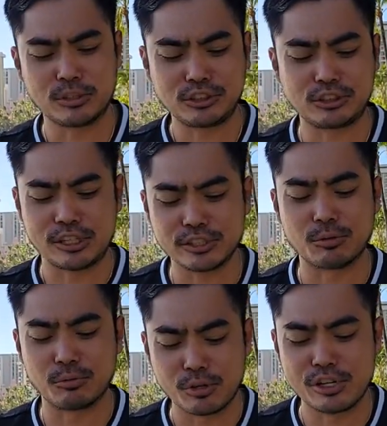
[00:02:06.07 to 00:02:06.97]
This
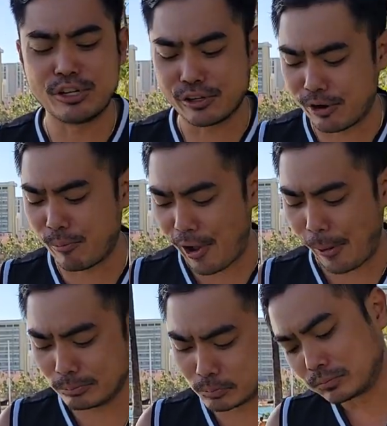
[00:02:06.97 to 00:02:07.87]
is a really good
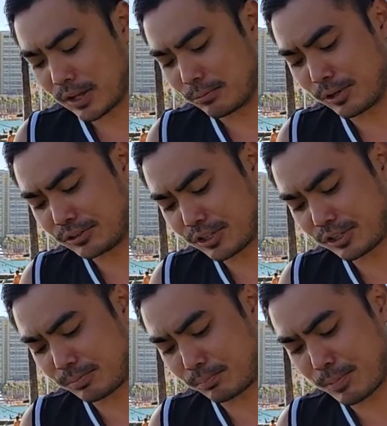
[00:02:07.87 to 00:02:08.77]
bite. And with
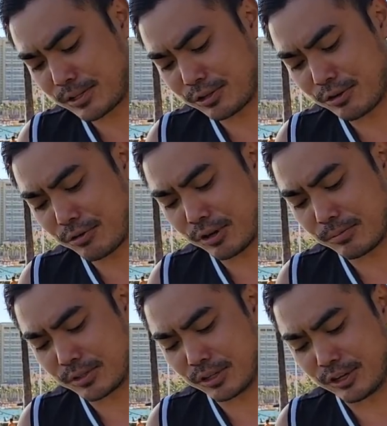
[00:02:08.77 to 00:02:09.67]
this bento
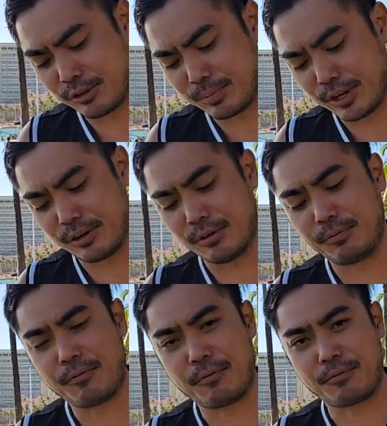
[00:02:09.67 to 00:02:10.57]
comes a little bit
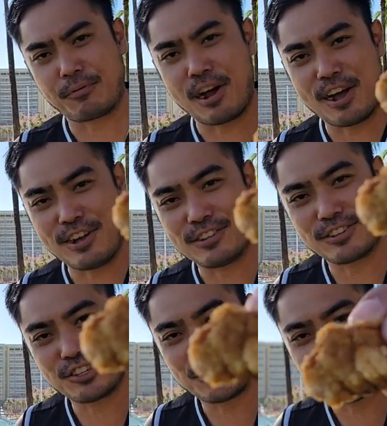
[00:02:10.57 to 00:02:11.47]
of fried
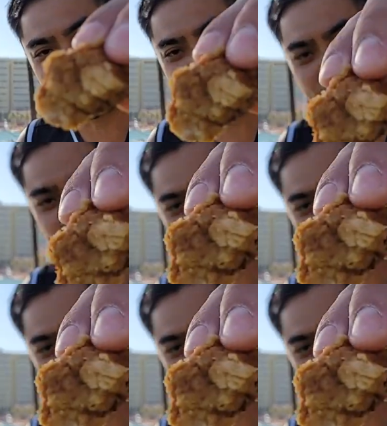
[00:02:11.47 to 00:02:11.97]
chicken.